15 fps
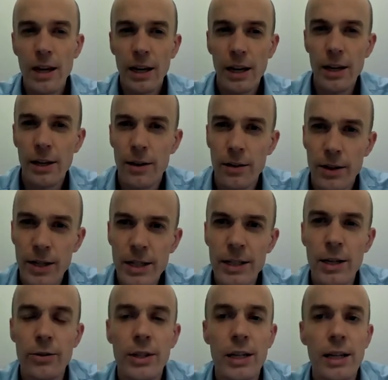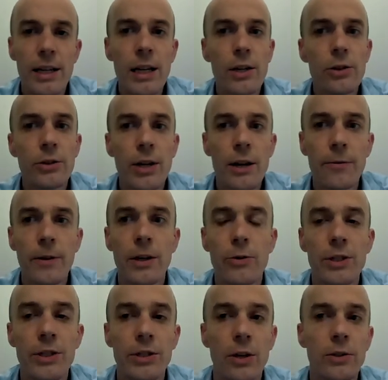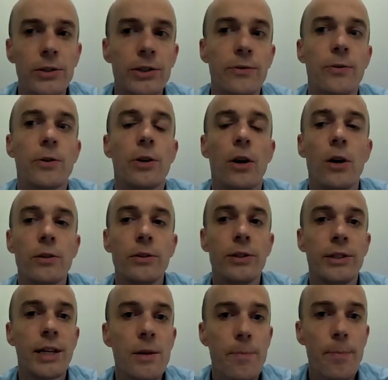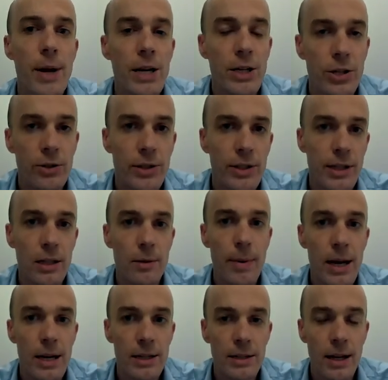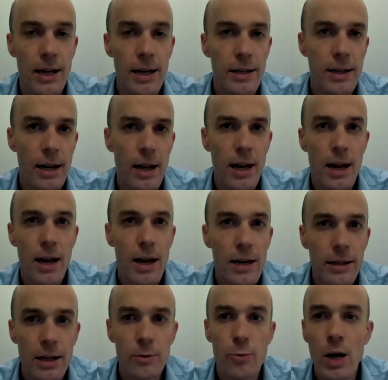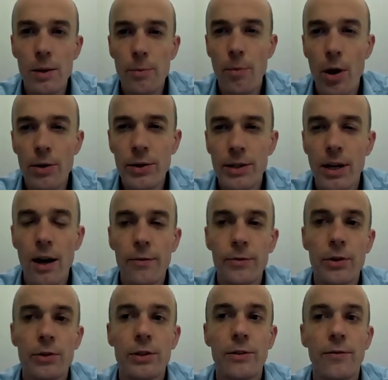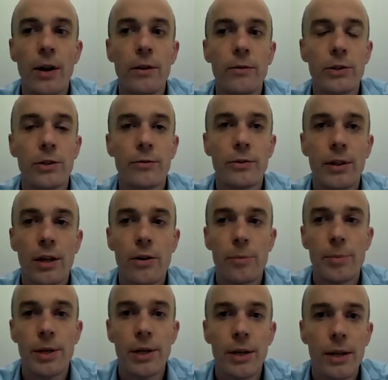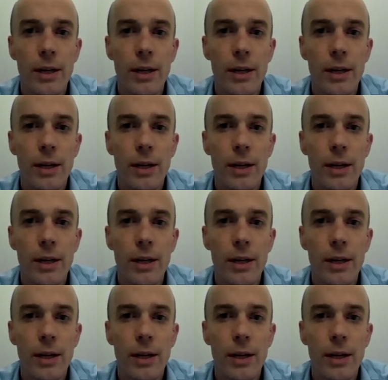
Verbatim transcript: He, these are the echographic results for all the 10 patients at baseline and then one month after the Valvosoft therapy.